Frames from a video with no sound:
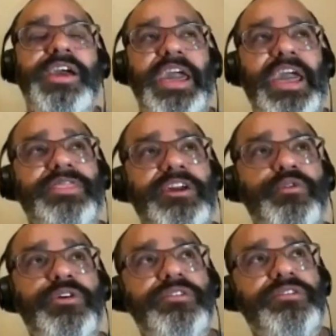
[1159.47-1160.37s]
And there
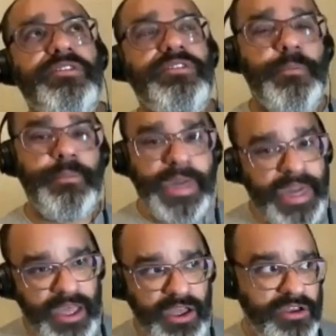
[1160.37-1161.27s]
was this
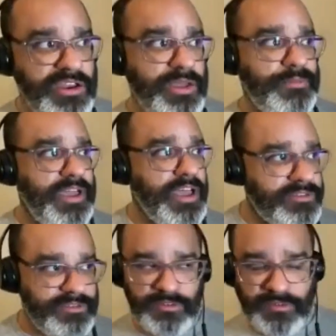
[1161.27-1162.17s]
man named
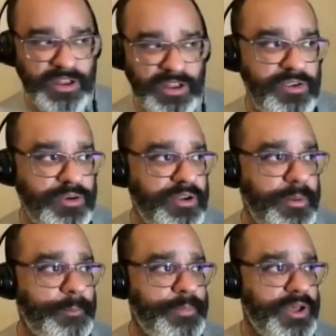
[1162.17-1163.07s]
Celsus, and he wrote a
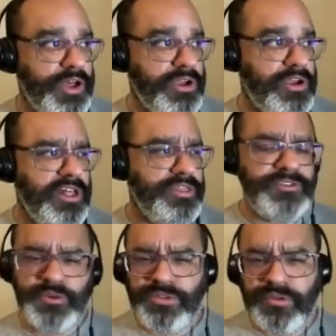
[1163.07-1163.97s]
book called The
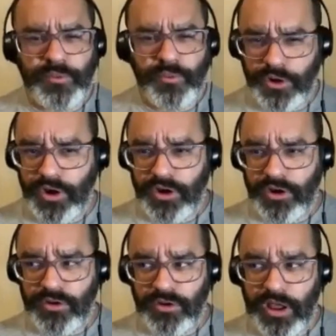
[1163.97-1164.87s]
Truth of the Word,
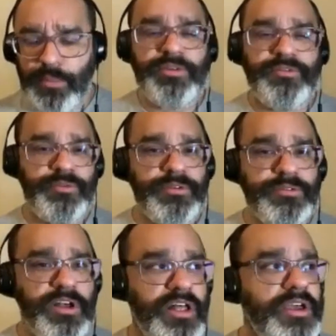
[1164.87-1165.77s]
I believe is what it was
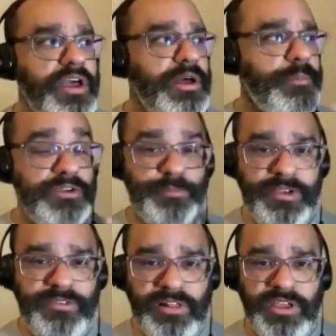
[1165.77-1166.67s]
called. But it was
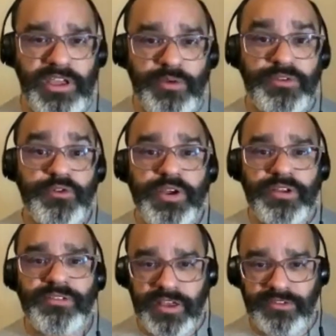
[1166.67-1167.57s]
basically, he was
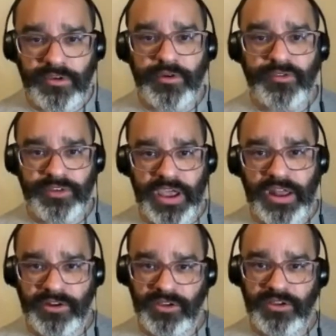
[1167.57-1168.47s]
criticizing
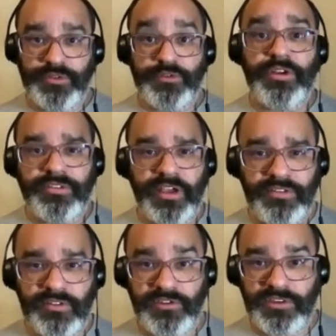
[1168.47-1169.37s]
Christianity. He was
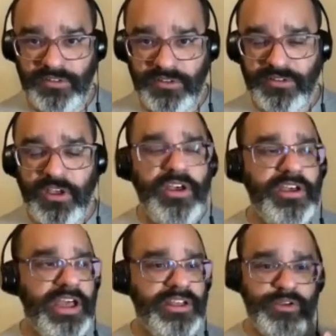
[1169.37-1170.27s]
criticizing Jesus.
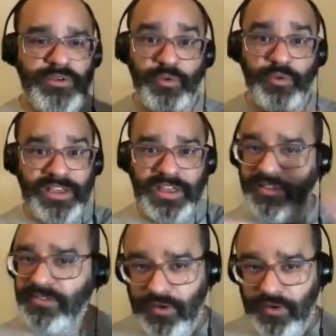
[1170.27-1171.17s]
And he was
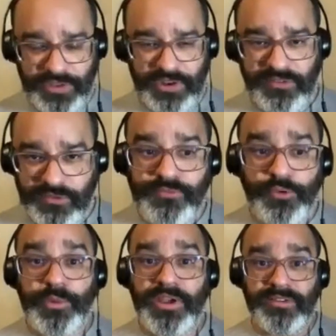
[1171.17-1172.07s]
against everything they stood for
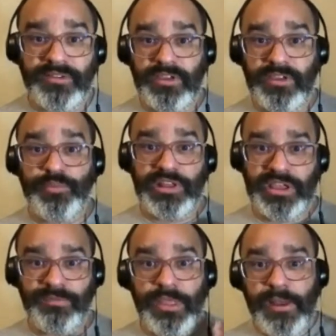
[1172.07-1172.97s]
because he
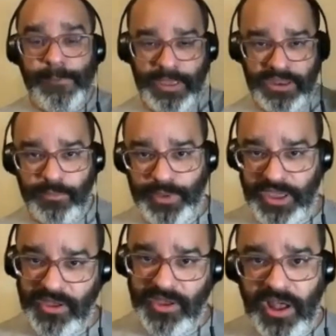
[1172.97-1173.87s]
believed in the
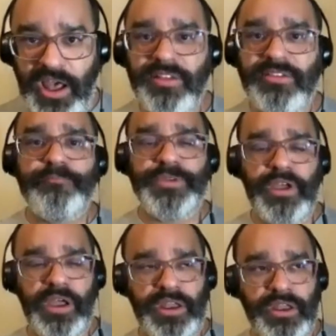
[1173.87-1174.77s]
pagan gods.
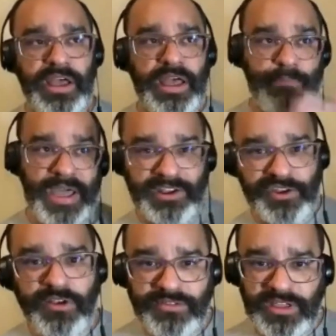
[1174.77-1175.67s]
And back in
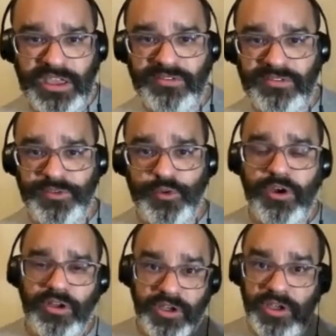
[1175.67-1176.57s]
those days, if you were a
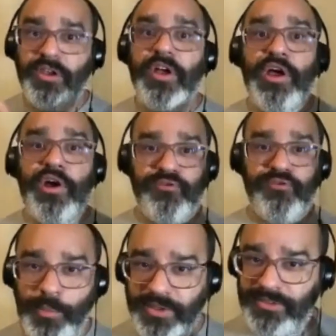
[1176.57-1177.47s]
good
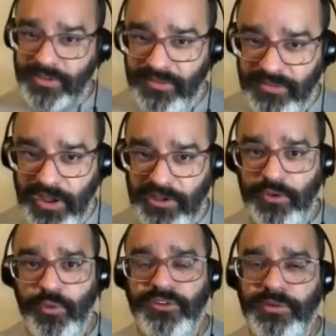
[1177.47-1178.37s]
Roman citizen, you
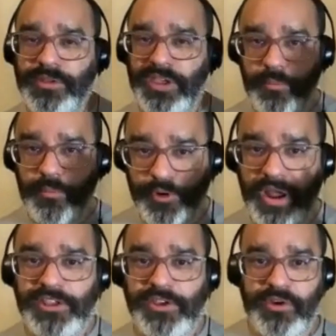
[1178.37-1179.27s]
worshiped the emperor
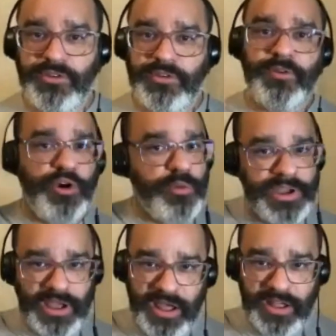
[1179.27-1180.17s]
and you worshiped the Roman
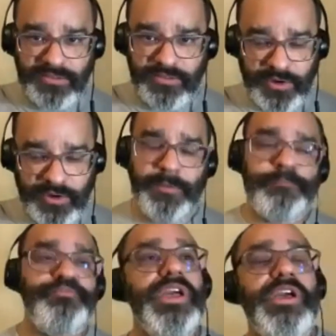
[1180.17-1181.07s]
gods, right?
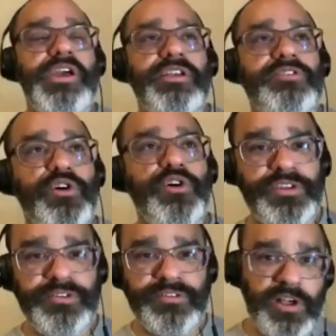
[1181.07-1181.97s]
So
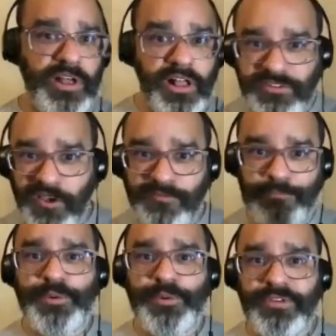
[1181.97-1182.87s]
this cult of
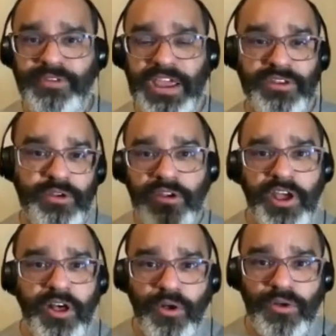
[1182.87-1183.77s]
people saying, no, no,
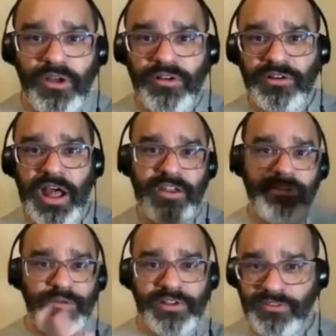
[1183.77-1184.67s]
no, God is
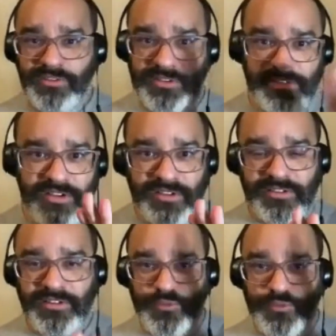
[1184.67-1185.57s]
only Jesus,
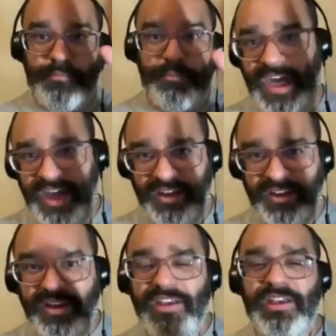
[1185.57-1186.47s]
this one man.
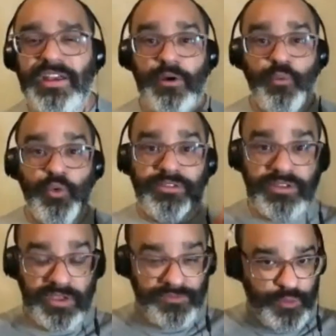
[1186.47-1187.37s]
With
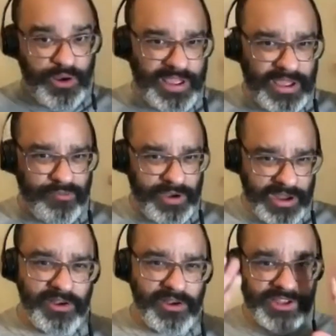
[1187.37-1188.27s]
if you were like a
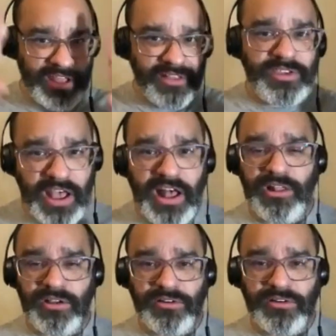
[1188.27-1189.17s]
regular
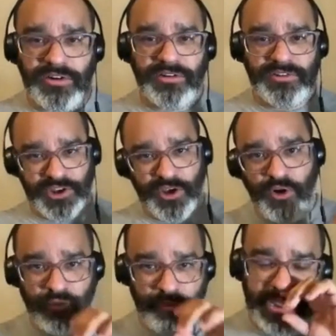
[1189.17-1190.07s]
Gentile or a
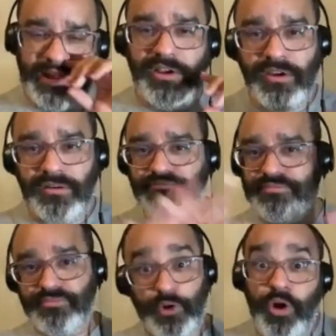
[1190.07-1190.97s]
regular
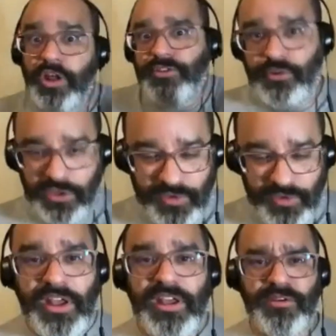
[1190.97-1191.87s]
or a Jew even,
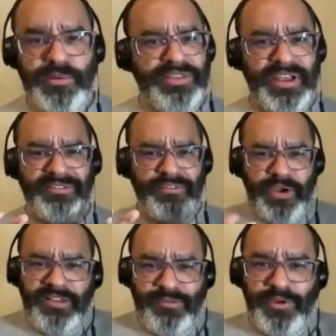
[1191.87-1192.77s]
to be like, that's
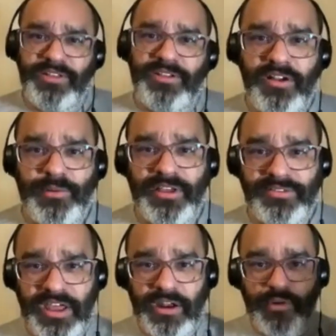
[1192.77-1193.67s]
crazy. What are you talking about? That's
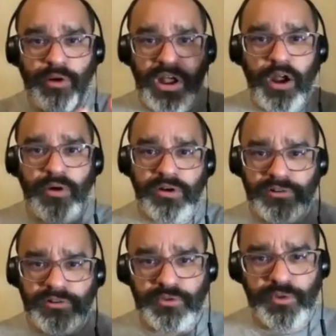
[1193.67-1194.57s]
not how our
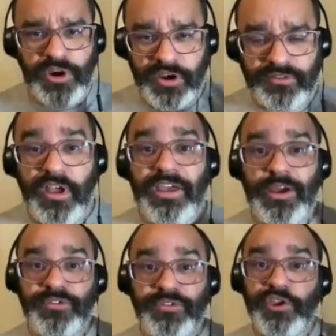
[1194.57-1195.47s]
culture works. It
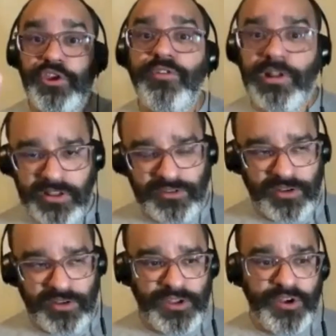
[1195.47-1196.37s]
was a new
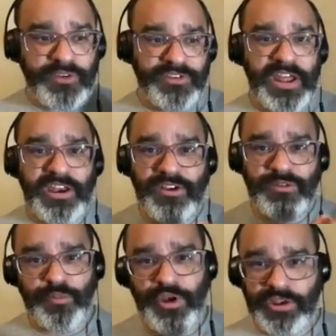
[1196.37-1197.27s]
religion. Christianity was
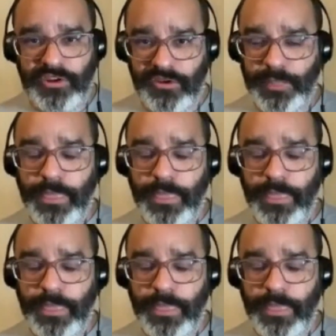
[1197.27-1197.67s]
brand new.